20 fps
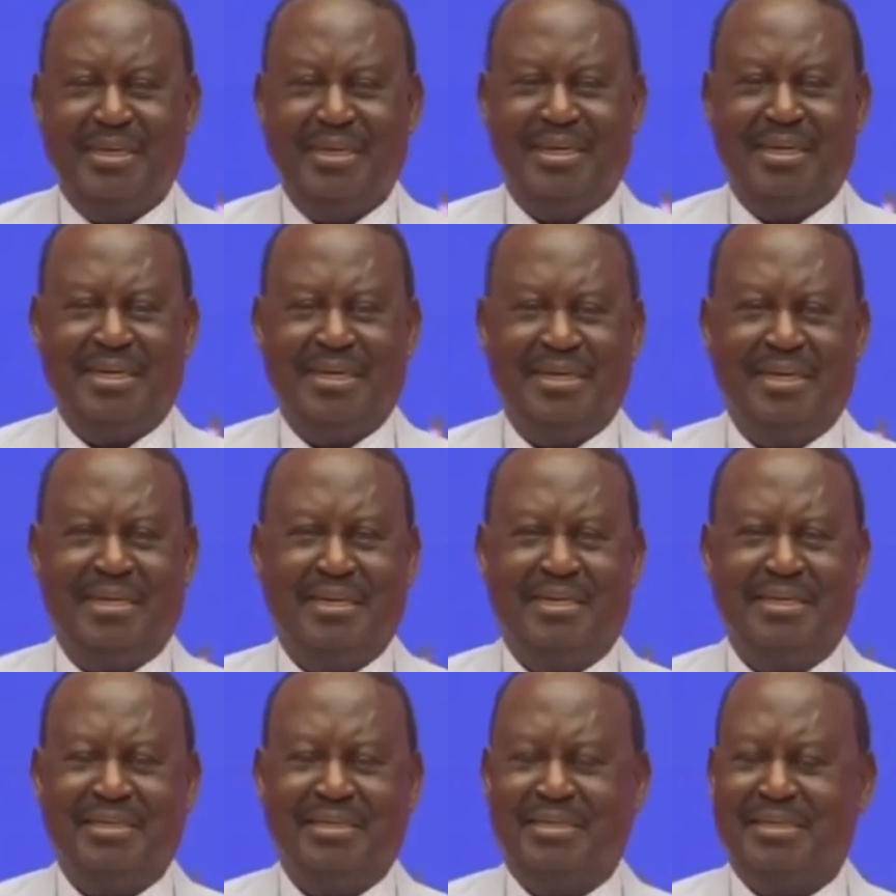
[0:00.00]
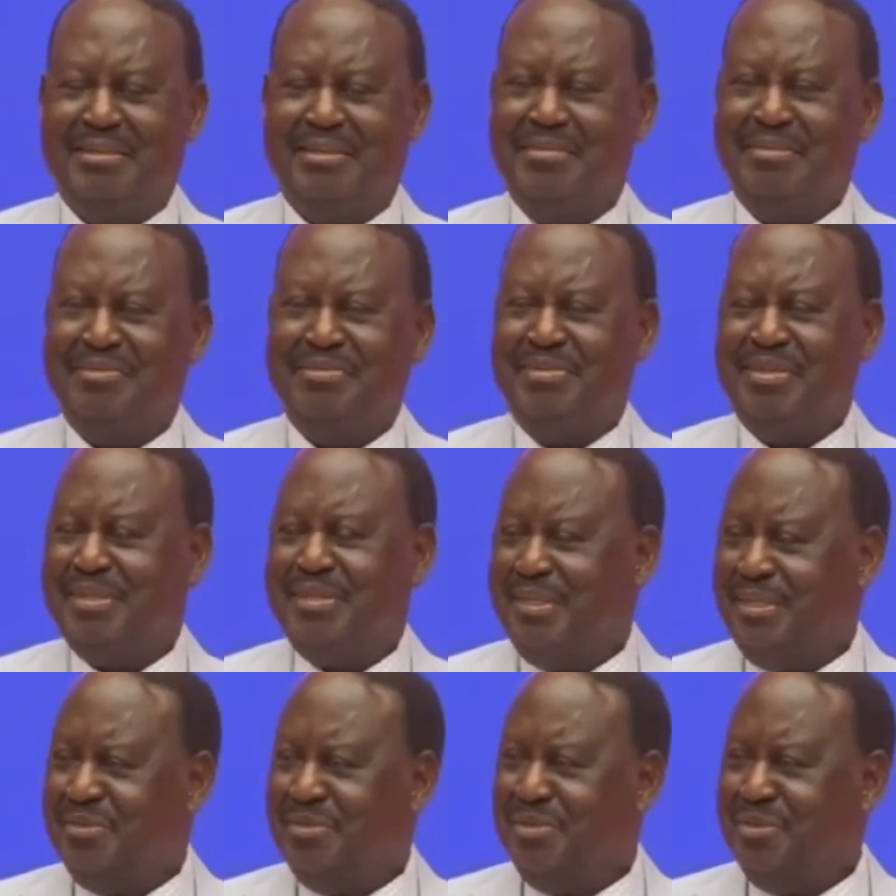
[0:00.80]
And we
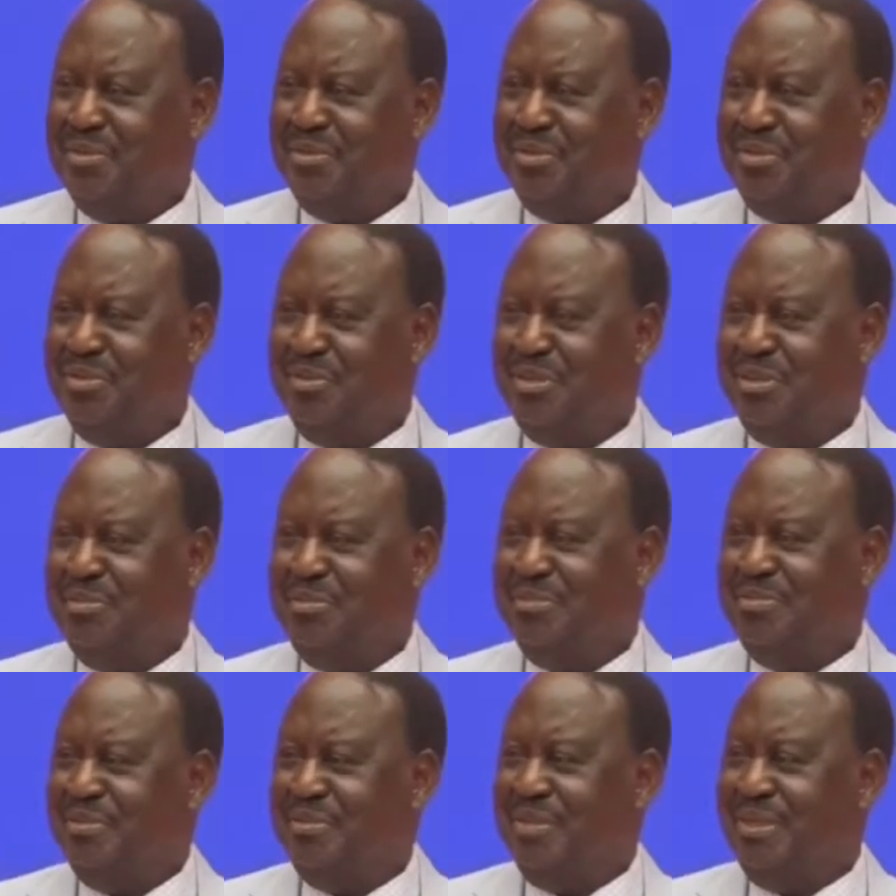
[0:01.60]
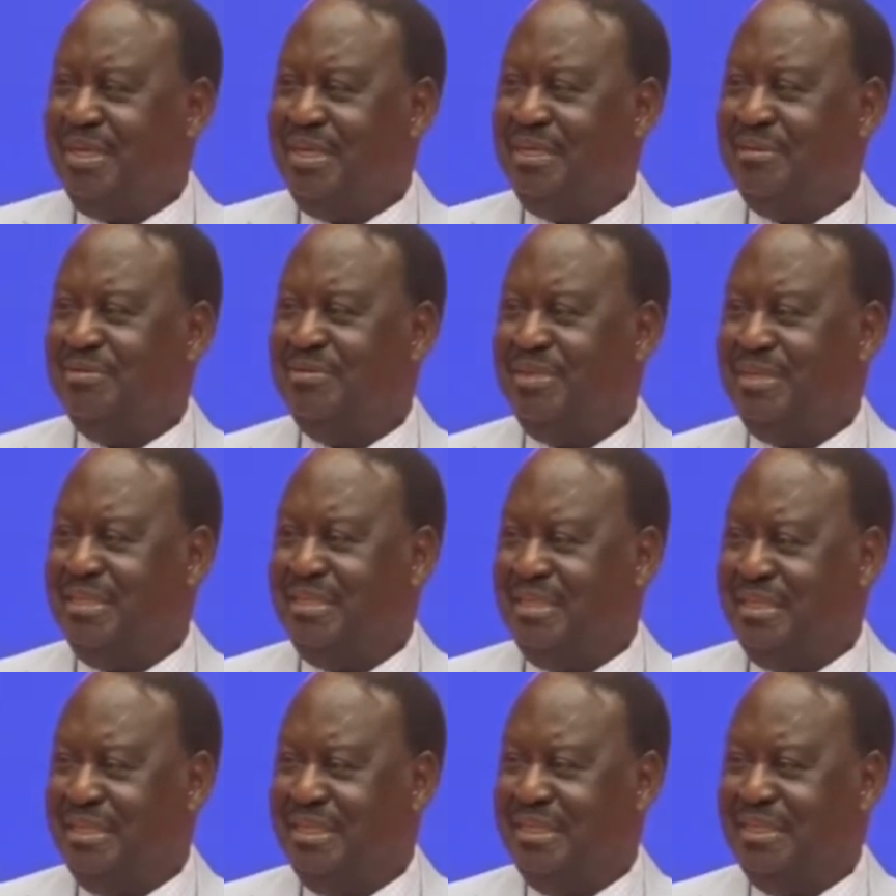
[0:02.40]
felt that we should do it before the end of the
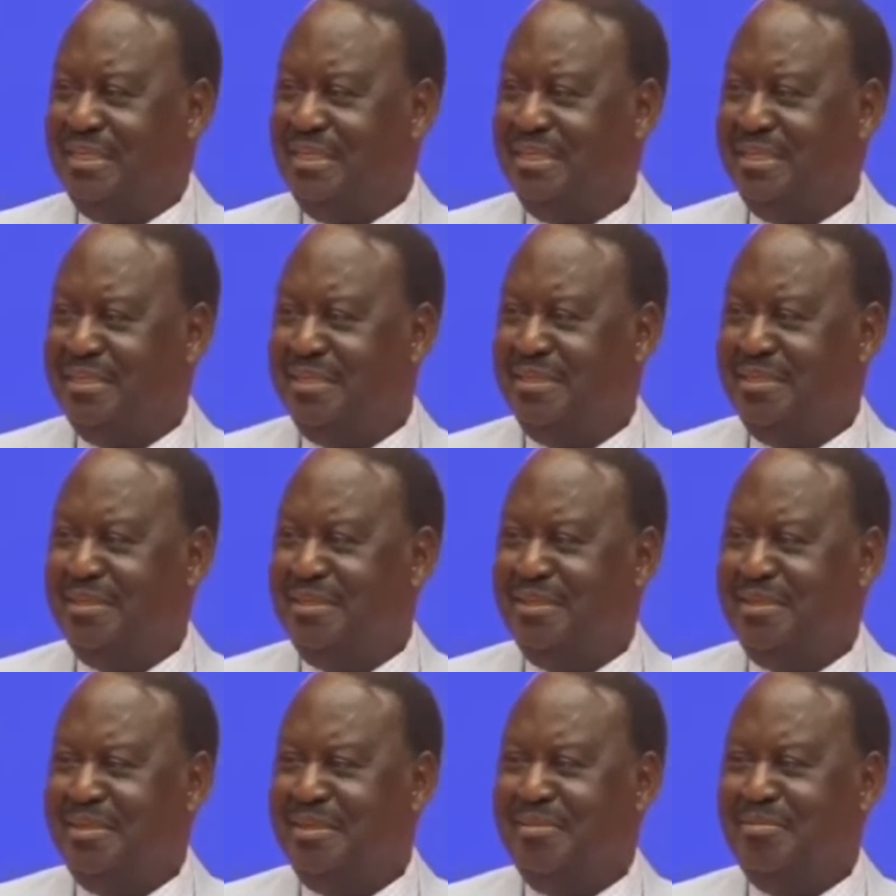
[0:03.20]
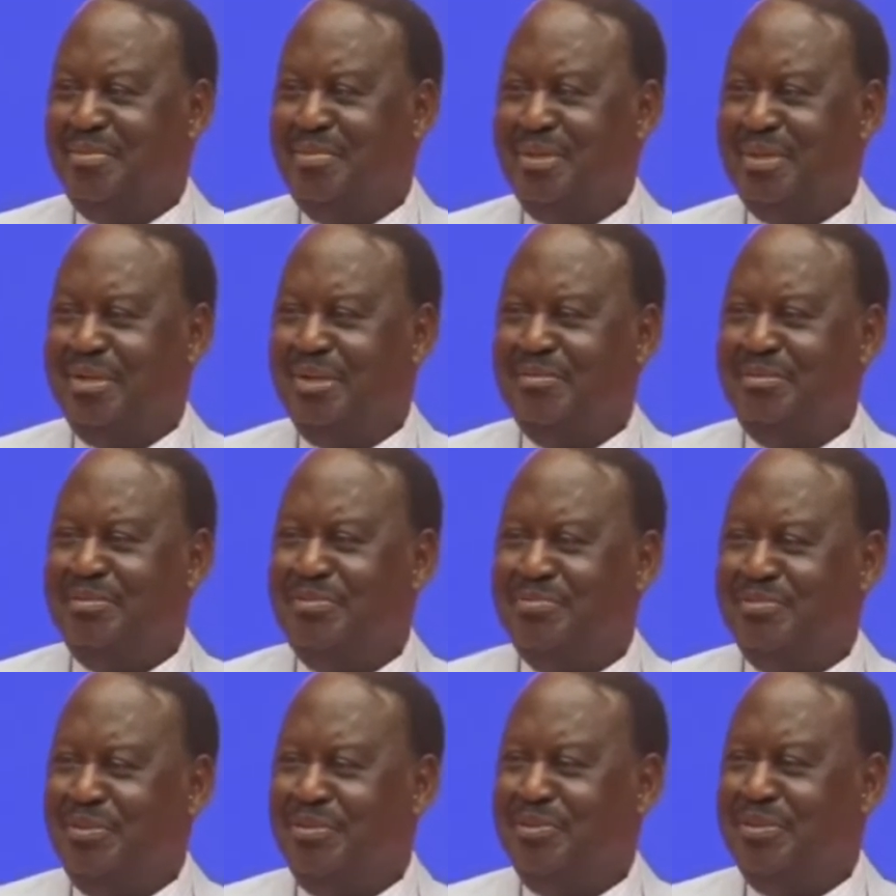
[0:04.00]
year,
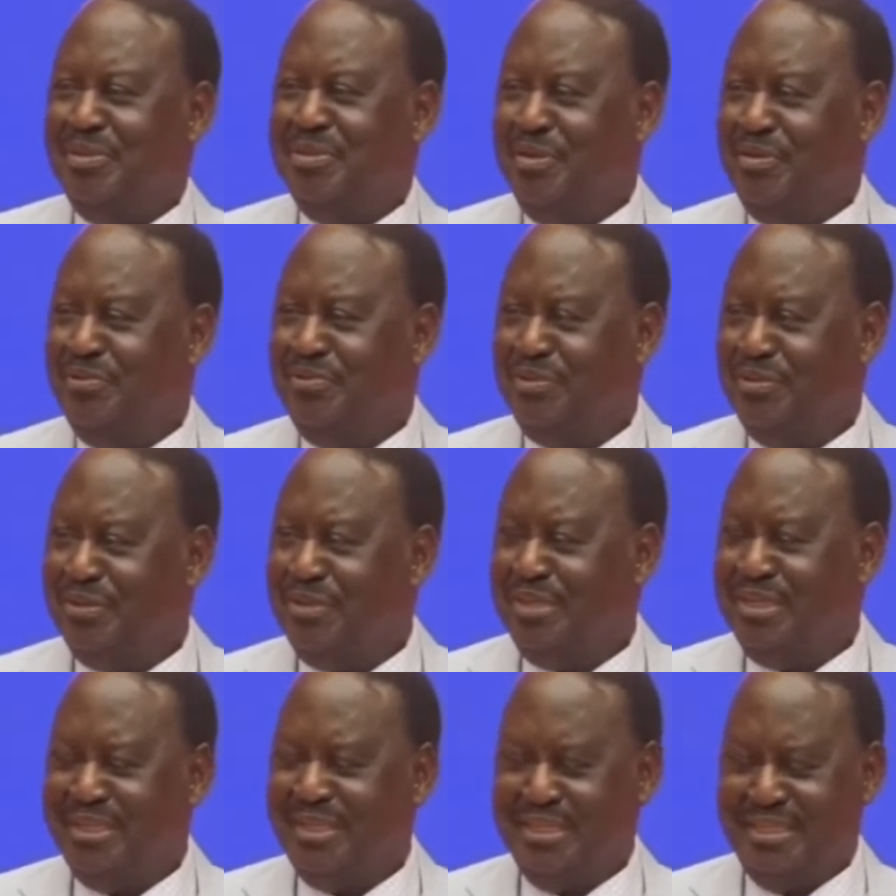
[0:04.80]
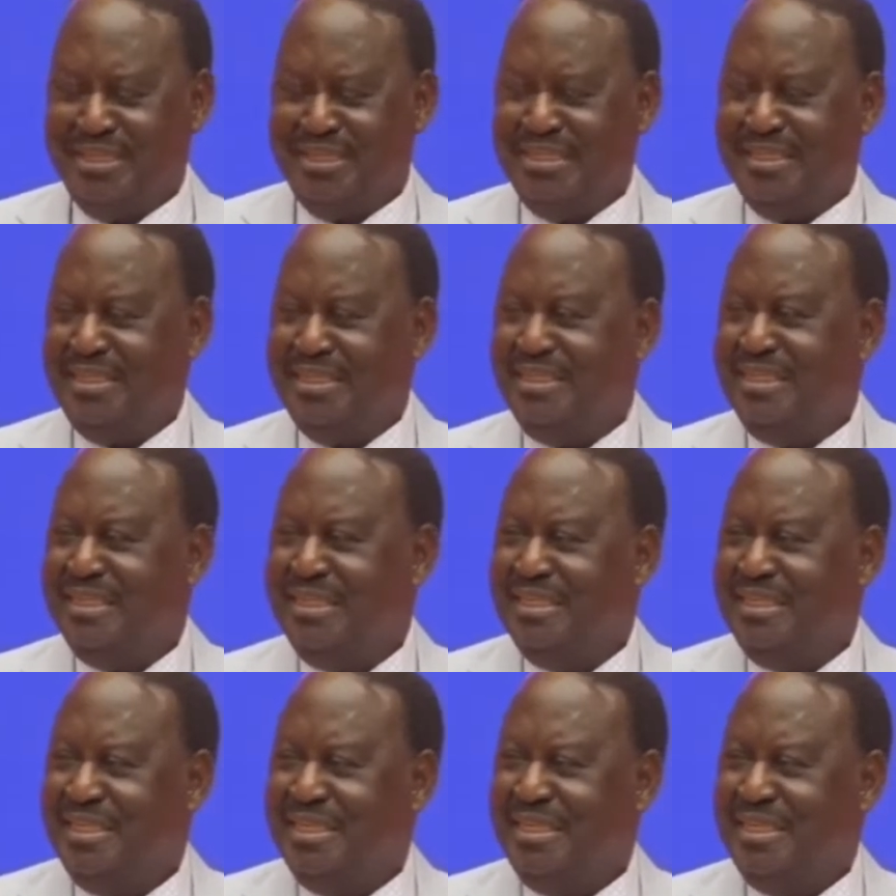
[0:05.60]
particularly before we go for the
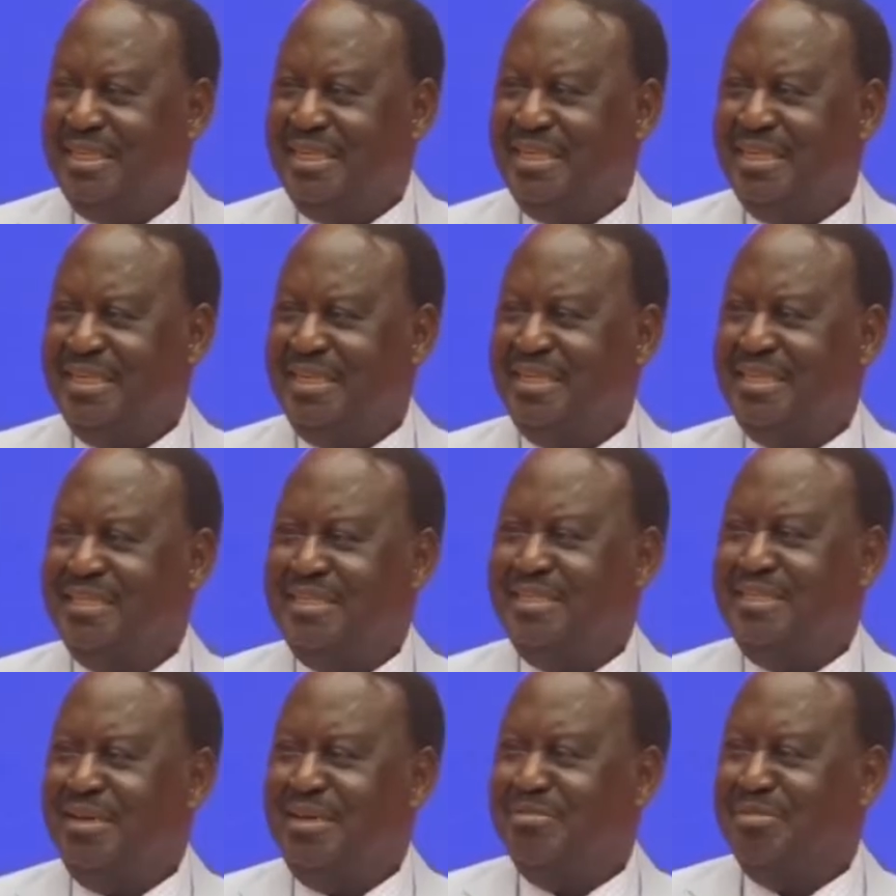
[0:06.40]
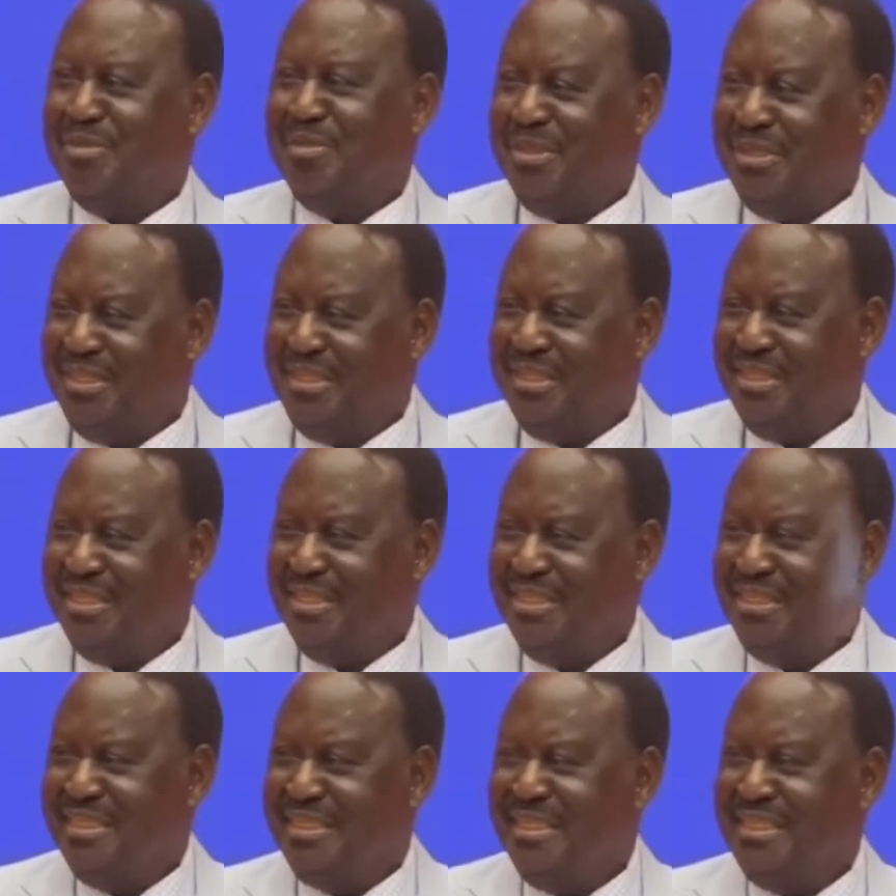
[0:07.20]
Jamboree
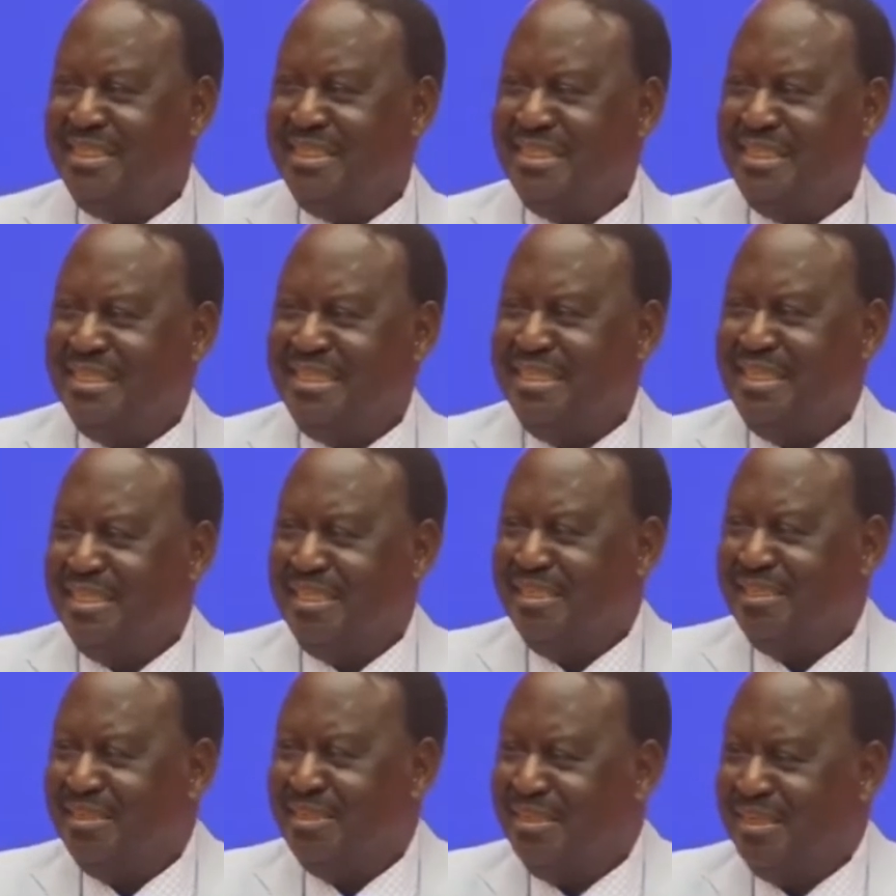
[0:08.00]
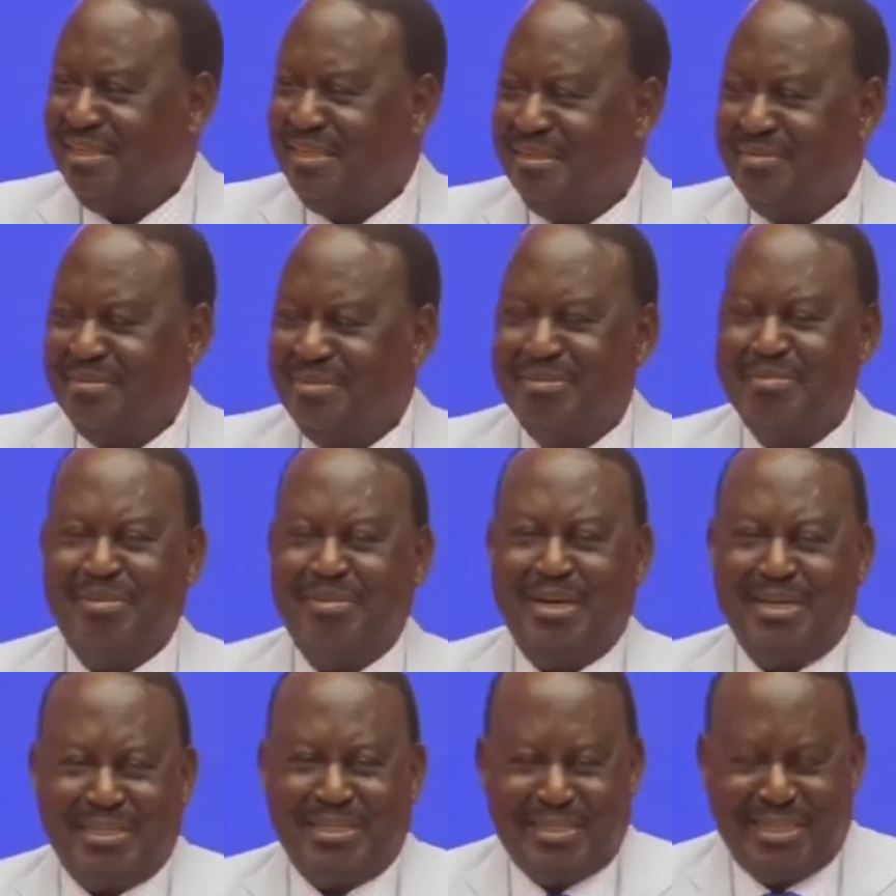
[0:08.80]
in
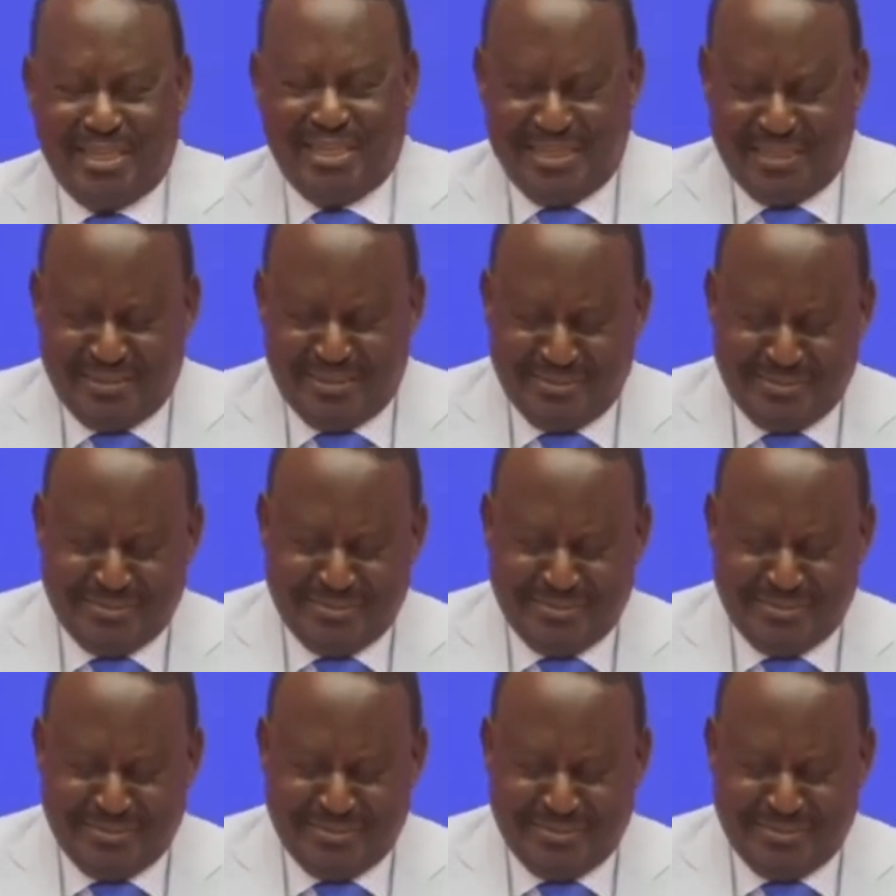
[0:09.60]
Mombasa.